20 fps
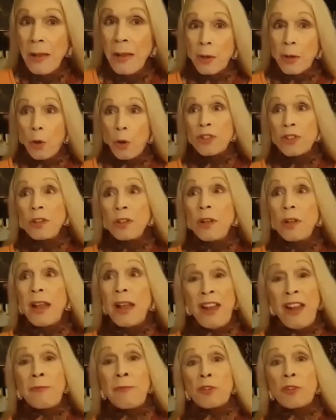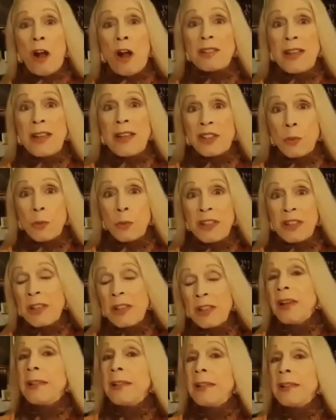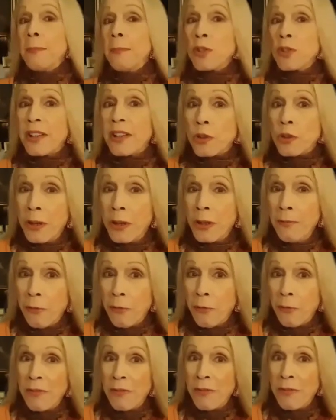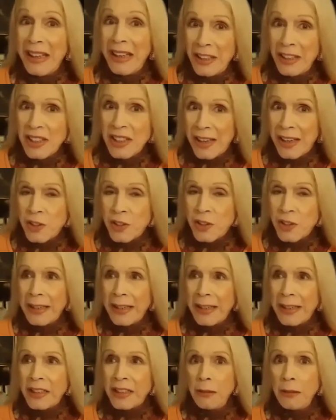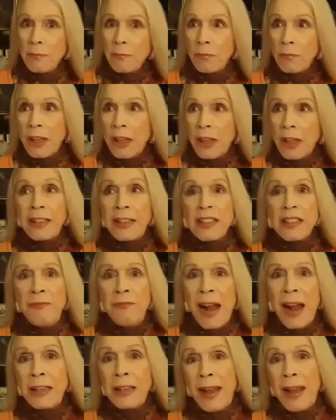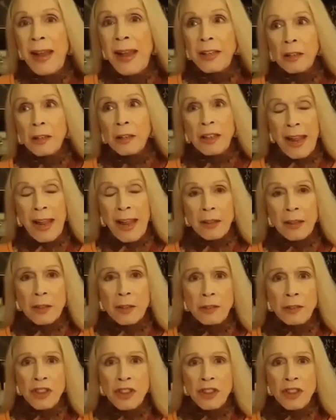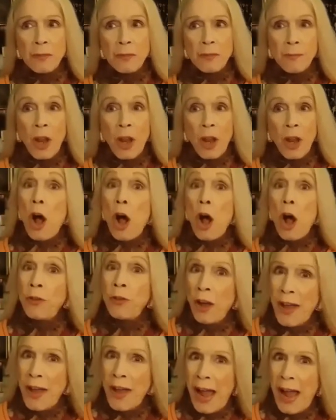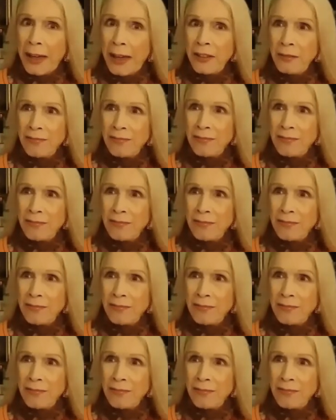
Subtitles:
Because if transsexualism is the most extreme form of intersexuality, it is a valid medical condition. On the other hand,